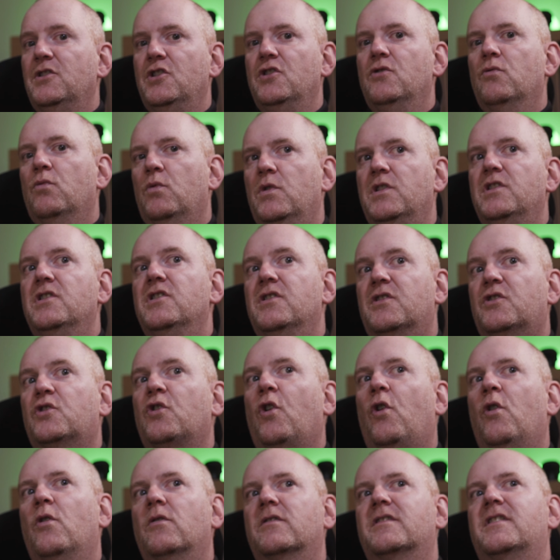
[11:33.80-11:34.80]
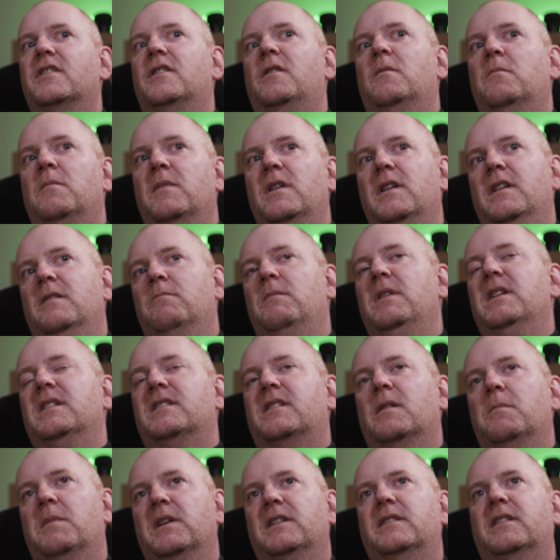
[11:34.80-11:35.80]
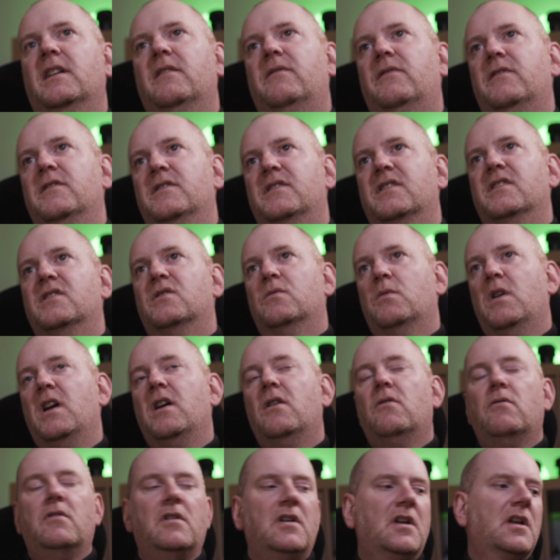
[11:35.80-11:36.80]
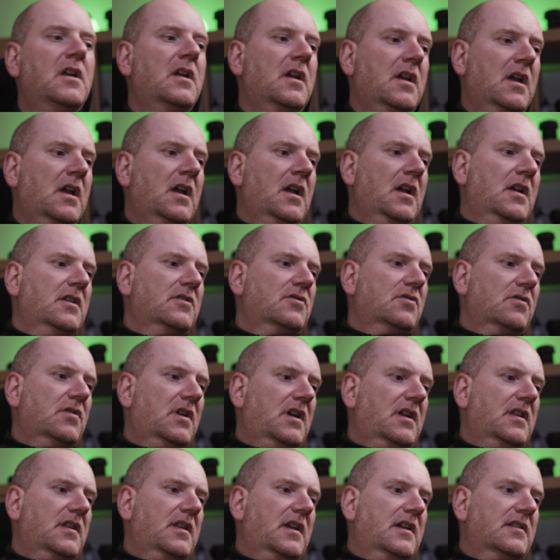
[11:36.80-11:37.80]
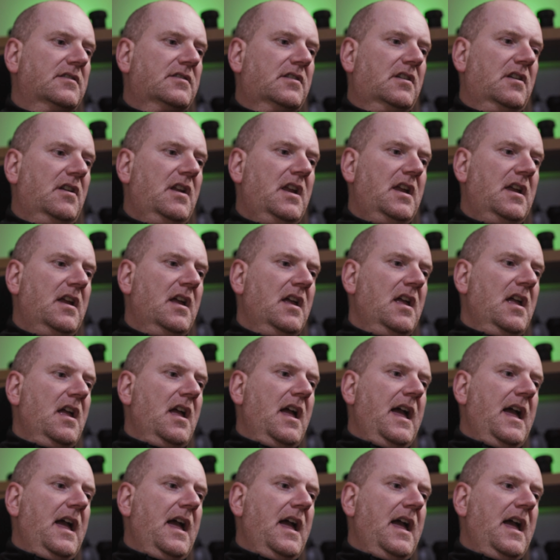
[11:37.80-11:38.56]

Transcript: when you talk to them, it makes a big difference as well. So that's great.